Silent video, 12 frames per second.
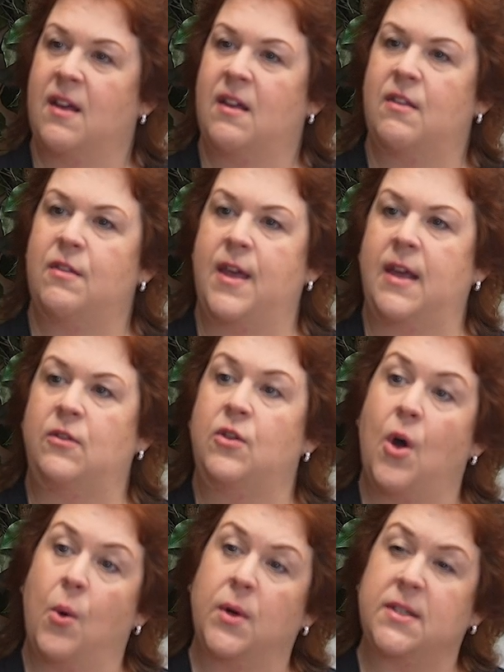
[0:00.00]
They
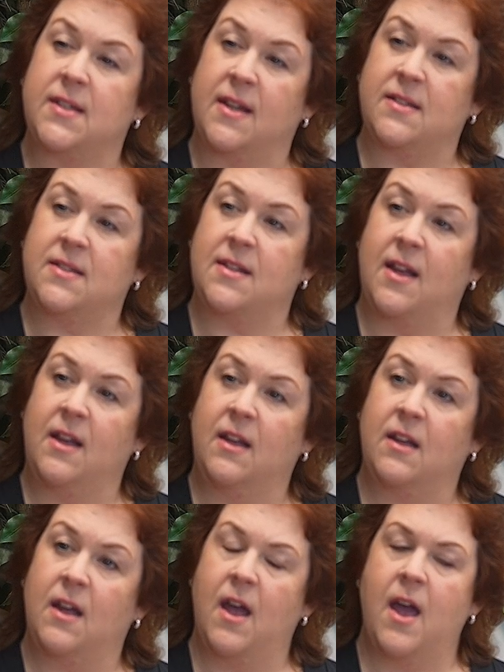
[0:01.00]
know what's at stake,
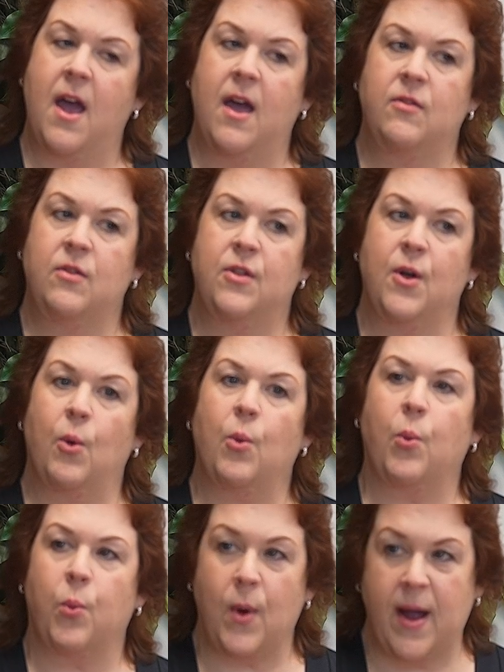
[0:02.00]
and they're
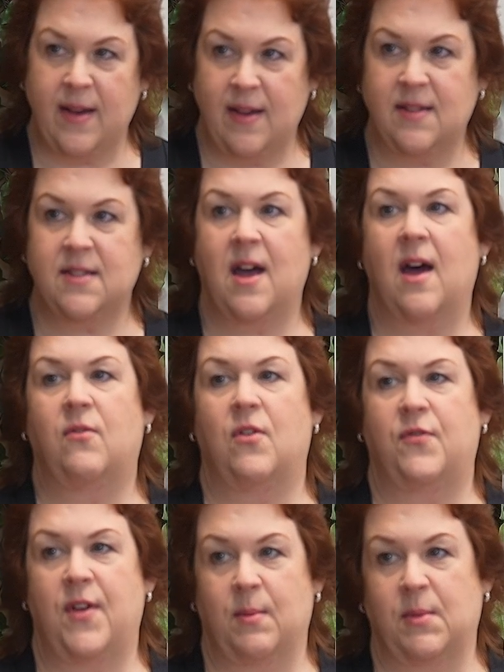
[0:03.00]
ready to have a
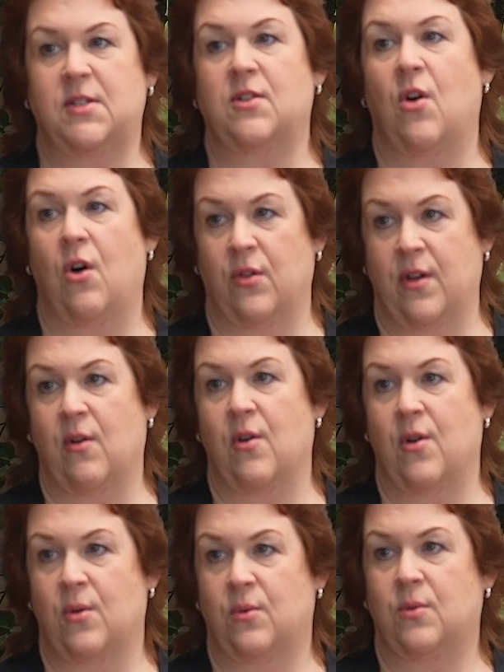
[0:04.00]
family to call their
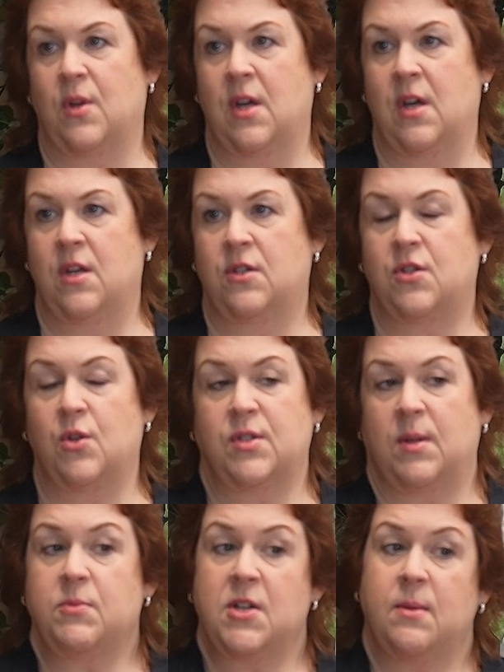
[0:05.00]
own. So
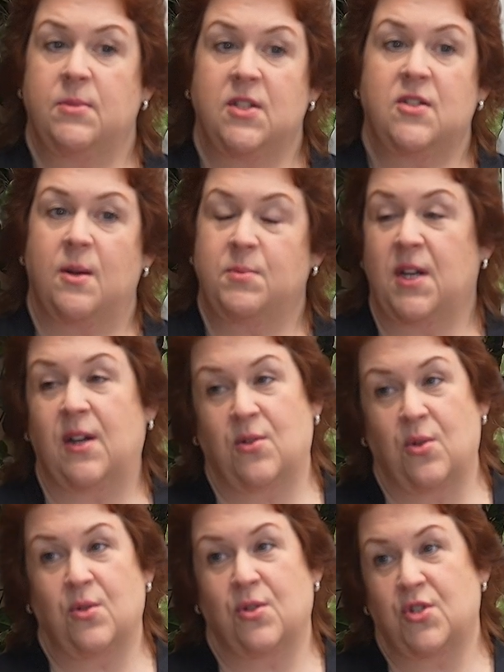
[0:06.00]
sometimes adopting an
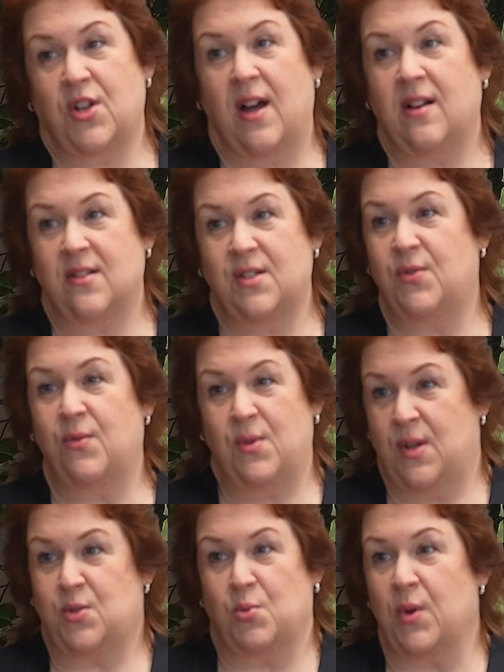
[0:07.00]
older child
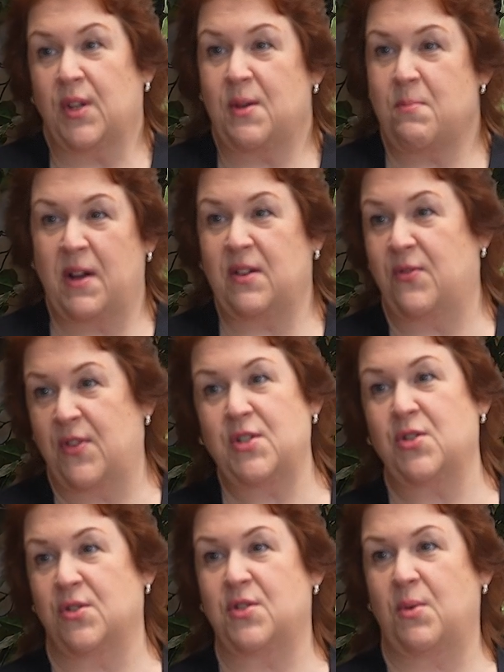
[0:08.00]
is really beneficial
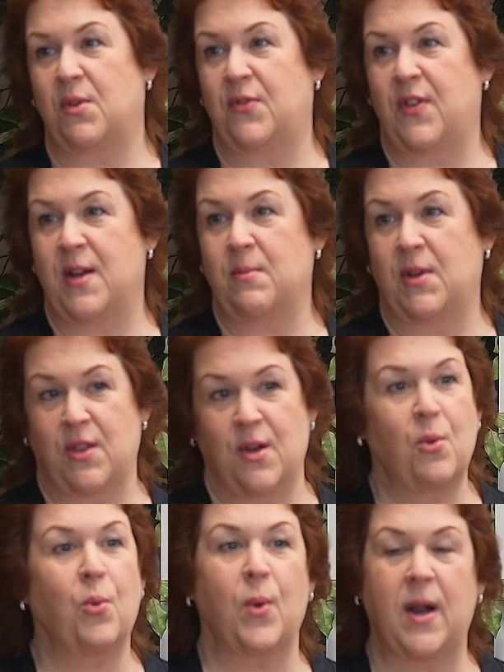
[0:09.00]
to a family.
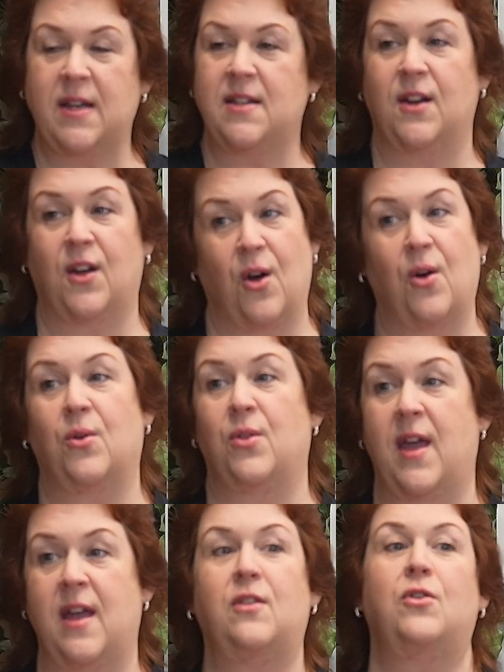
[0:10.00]
ready to go.
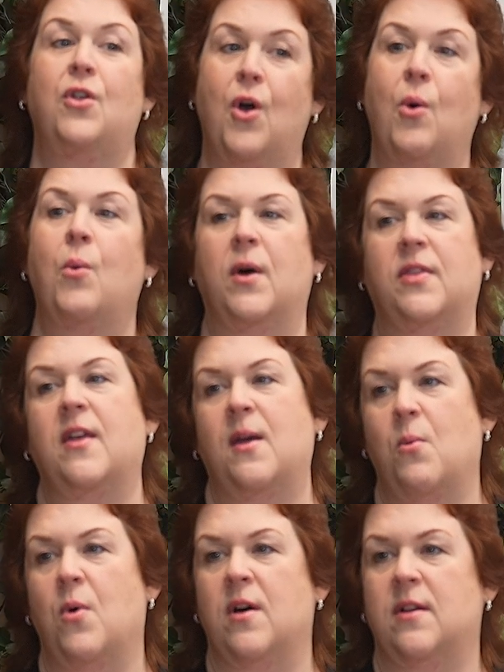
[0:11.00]
They know what they
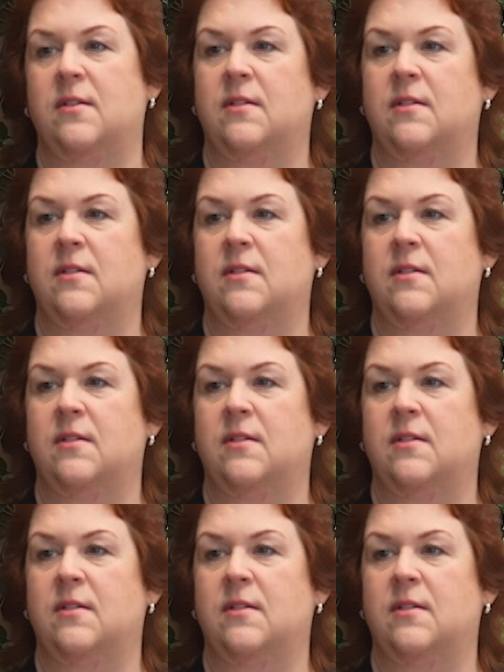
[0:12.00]
want.